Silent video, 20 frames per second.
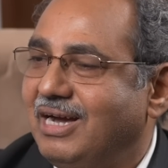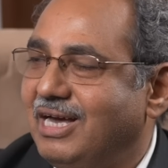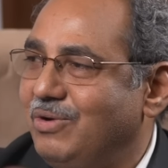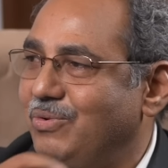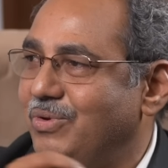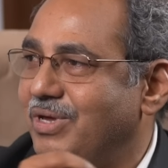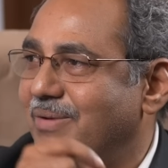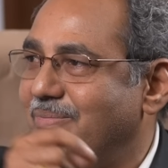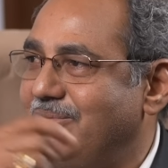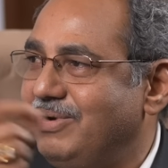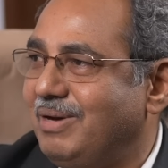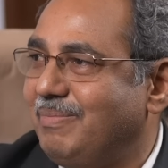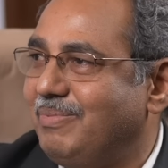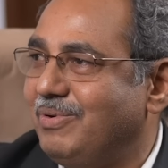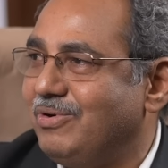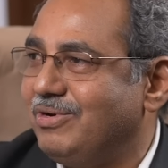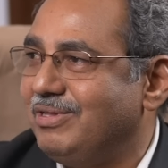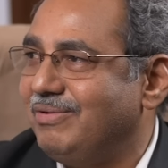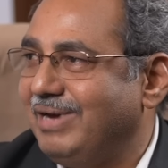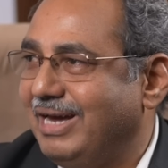How we are able to
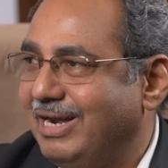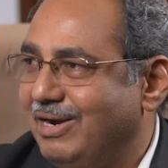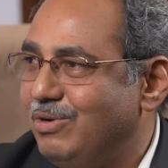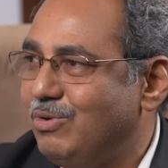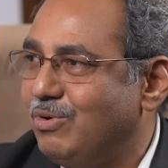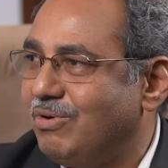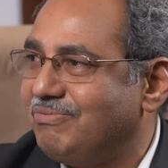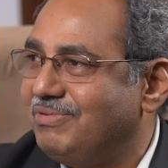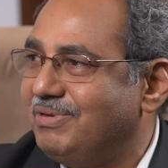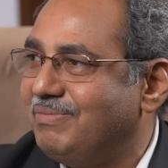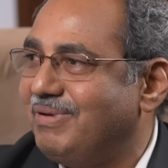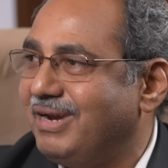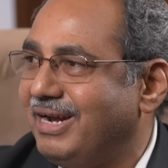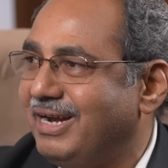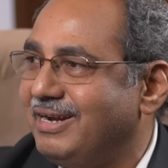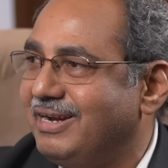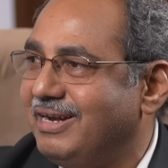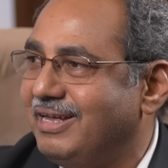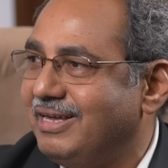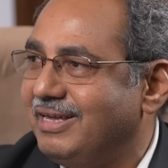upload the value of the
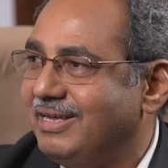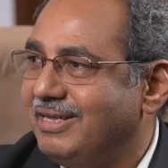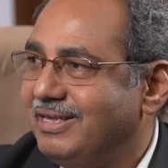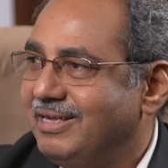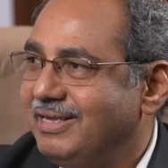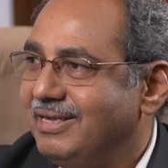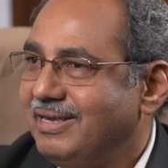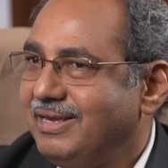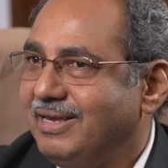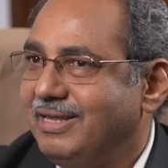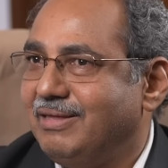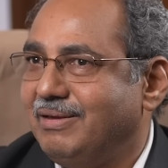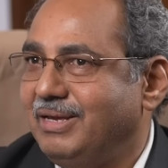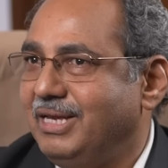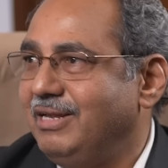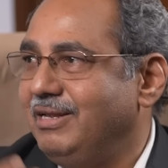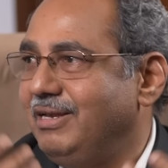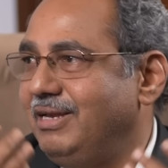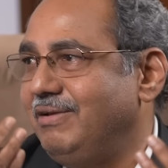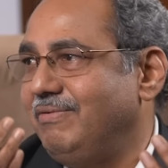brand
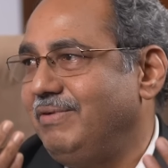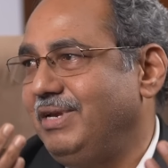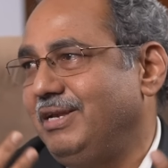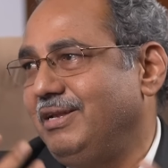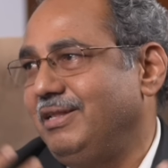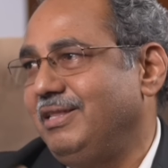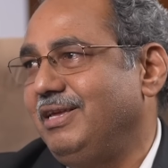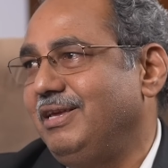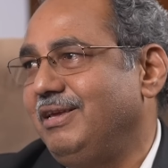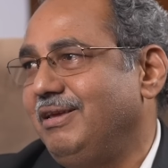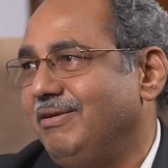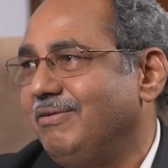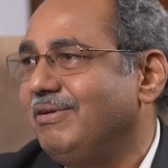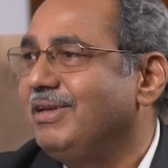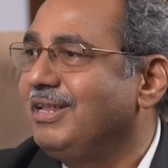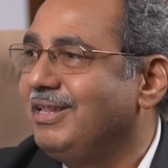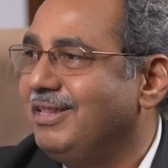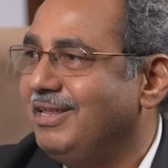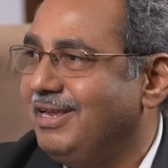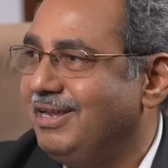in
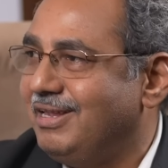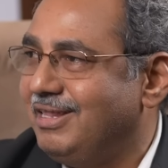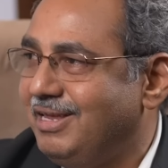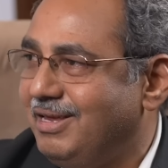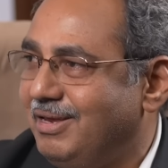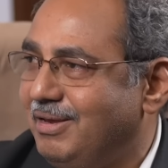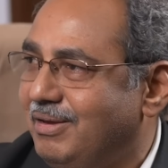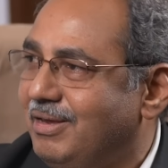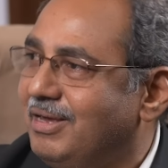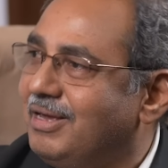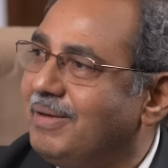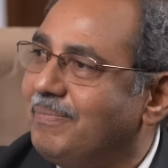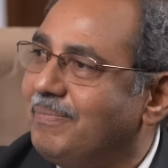the